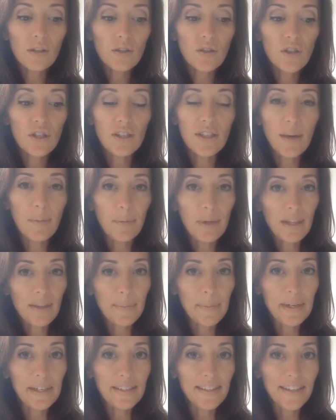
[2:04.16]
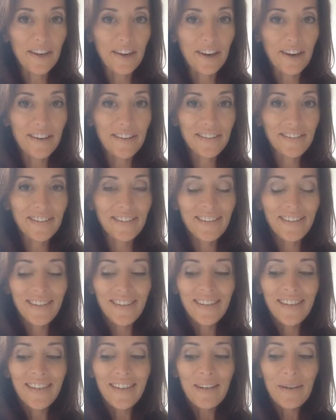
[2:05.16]
she sent me the mascara
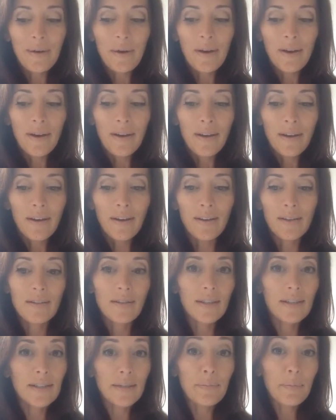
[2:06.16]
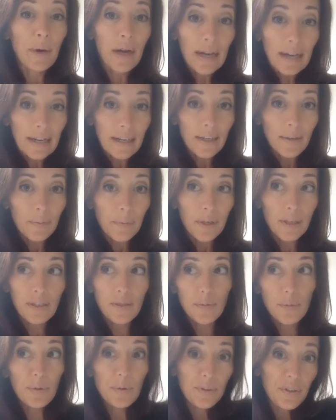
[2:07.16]
because I didn't buy it
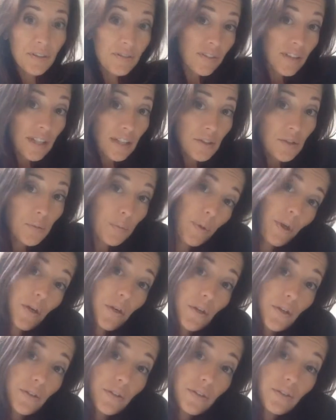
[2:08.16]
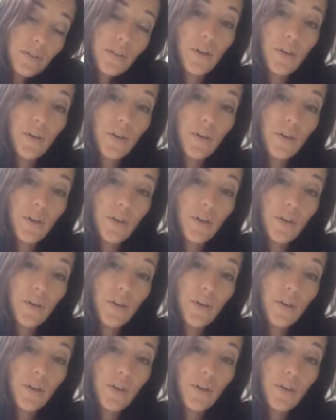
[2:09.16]
because we were in a financial pickle,